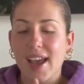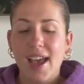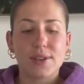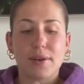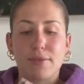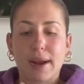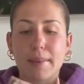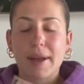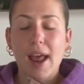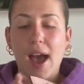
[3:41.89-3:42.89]
So I would
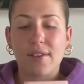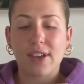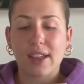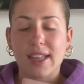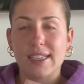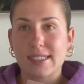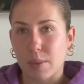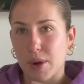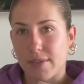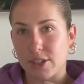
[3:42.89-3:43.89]
recommend having like
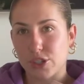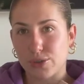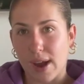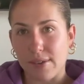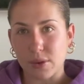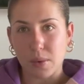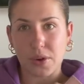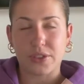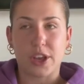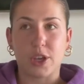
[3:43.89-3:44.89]
somewhat of a travel
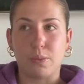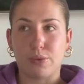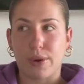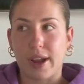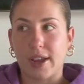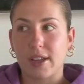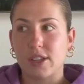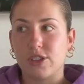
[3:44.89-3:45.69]
wallet that you bring,